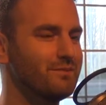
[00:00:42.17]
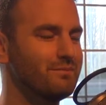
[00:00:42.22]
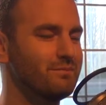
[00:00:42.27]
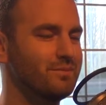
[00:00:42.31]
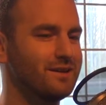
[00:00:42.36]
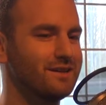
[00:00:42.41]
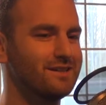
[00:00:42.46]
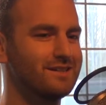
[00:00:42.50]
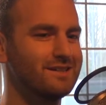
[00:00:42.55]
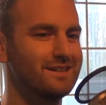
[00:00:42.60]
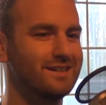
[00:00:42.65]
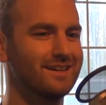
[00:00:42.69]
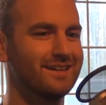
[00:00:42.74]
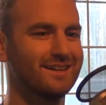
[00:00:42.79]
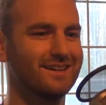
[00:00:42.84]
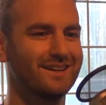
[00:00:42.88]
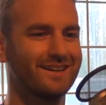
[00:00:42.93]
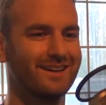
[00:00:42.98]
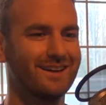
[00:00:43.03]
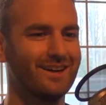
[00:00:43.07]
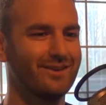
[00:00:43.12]
But
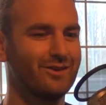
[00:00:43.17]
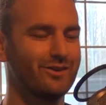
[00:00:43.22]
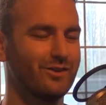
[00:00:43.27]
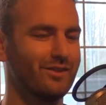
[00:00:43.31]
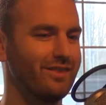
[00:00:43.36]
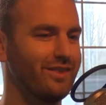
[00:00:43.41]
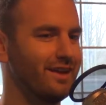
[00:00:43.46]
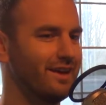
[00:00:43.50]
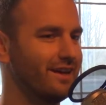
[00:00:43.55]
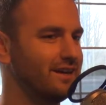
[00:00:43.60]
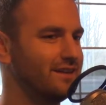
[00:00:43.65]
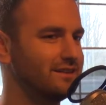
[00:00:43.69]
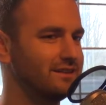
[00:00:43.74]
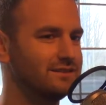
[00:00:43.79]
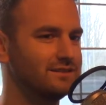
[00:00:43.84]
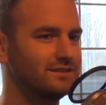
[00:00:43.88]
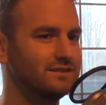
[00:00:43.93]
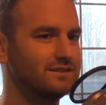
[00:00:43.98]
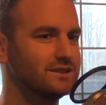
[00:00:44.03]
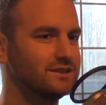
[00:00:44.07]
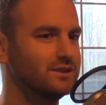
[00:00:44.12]
uh, other than that,
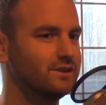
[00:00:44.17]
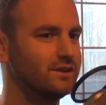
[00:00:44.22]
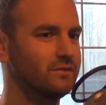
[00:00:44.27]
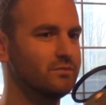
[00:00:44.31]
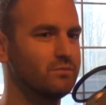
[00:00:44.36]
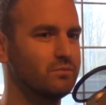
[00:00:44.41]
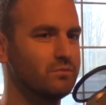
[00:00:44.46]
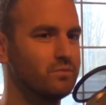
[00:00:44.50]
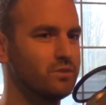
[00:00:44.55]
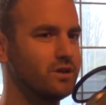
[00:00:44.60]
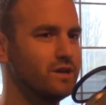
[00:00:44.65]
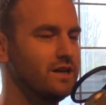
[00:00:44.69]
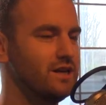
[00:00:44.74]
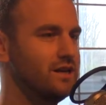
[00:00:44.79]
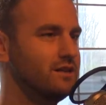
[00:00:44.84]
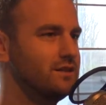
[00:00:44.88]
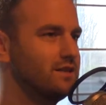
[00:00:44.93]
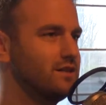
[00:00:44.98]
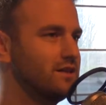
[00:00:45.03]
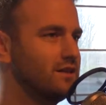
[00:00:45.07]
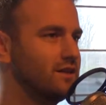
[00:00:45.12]
you know, I'm pretty
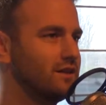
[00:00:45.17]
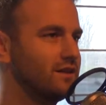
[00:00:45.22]
easy.